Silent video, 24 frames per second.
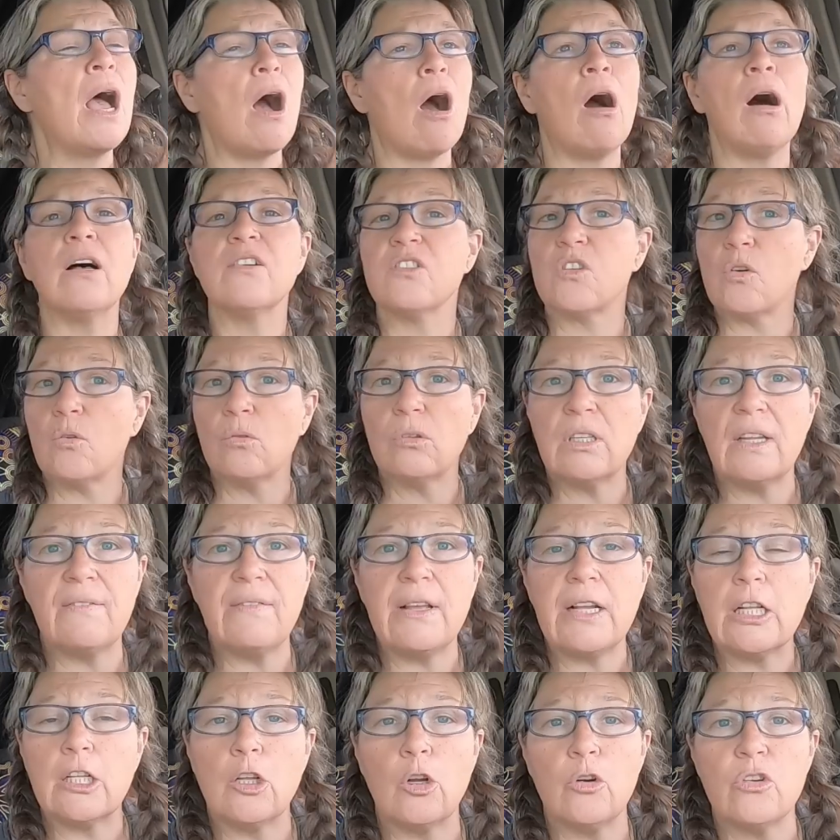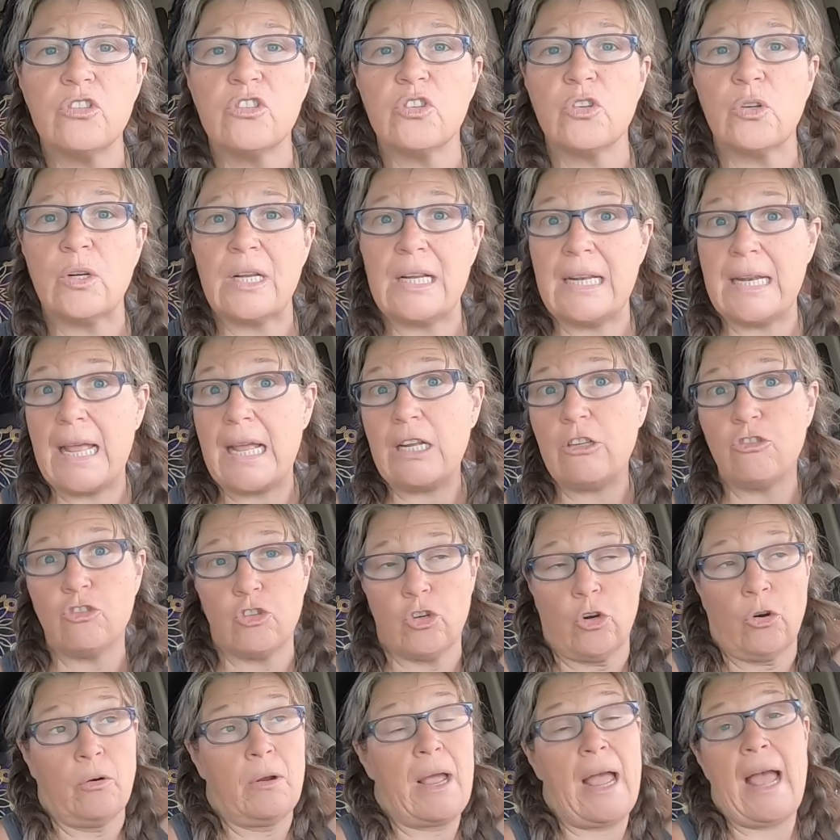Also living closer to
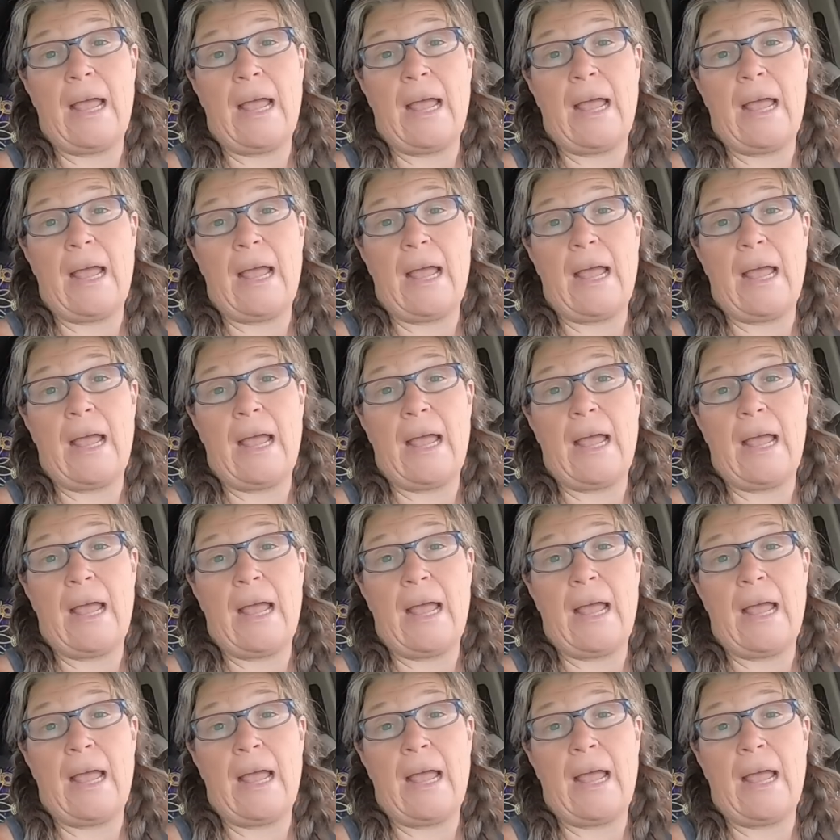nature.